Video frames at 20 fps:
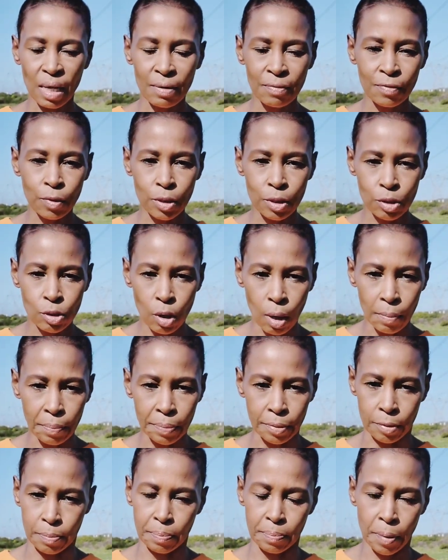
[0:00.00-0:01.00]
For
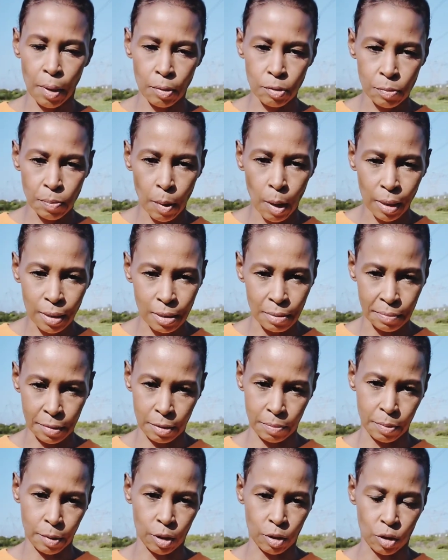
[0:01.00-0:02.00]
example, postpartum
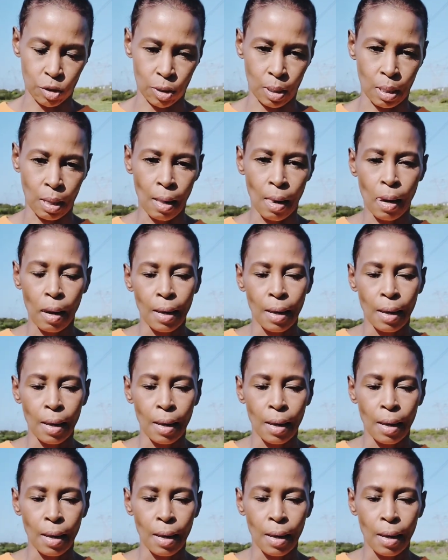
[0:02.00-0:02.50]
depression.